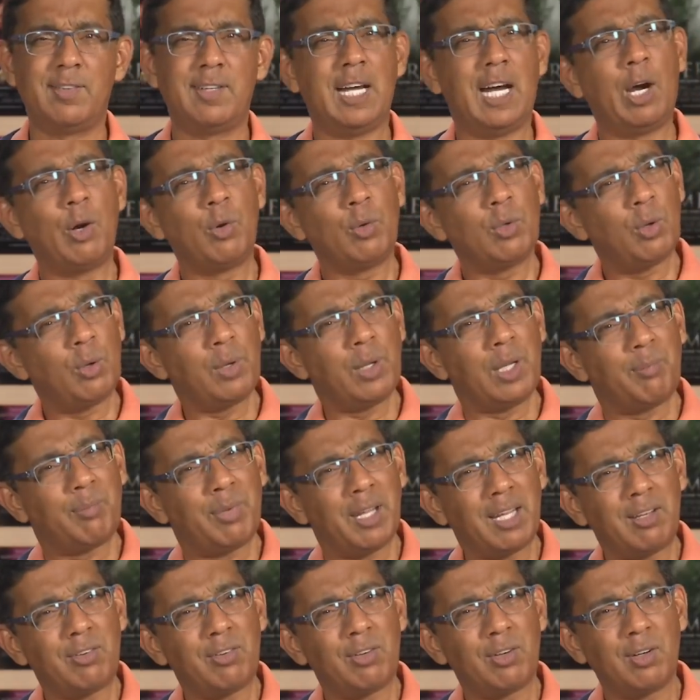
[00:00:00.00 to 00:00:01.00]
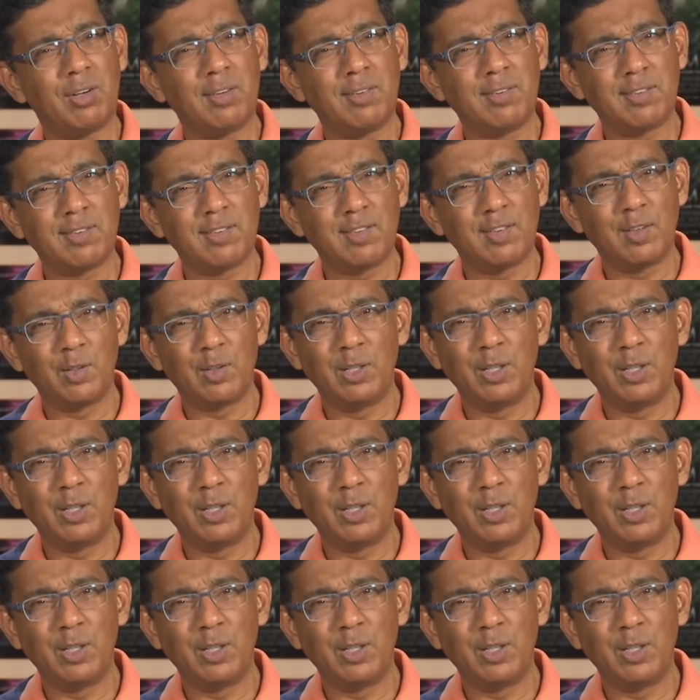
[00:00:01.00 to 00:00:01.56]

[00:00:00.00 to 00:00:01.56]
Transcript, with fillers: downloading pictures,